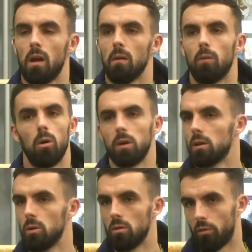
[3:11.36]
Yeah, all we
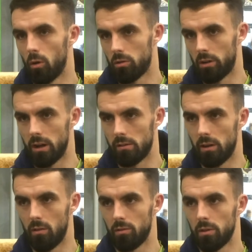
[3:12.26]
can do is focus on
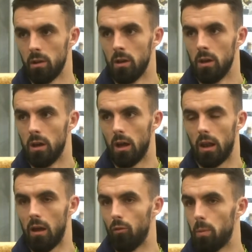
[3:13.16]
ourselves and
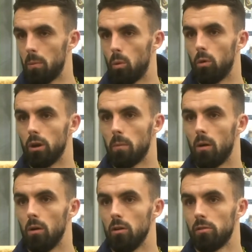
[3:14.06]
let other people worry
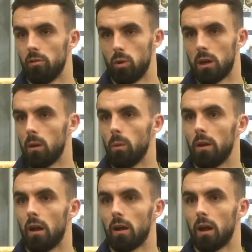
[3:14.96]
about us. If we keep
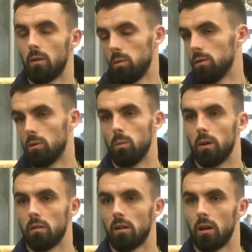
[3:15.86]
winning our games, we'll go and
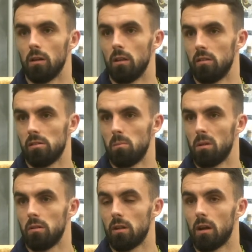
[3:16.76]
win the title. And it's
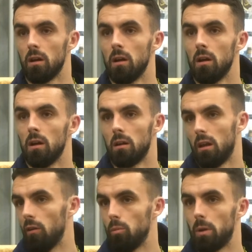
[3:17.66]
simple as that.
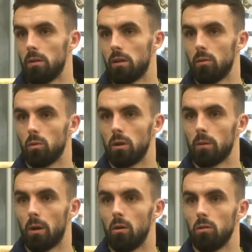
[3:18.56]
Let other teams worry
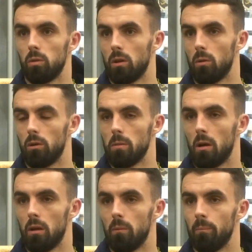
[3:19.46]
about us, we don't worry
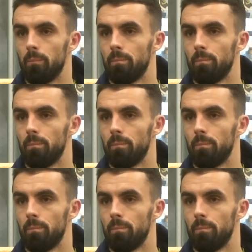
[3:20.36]
about them.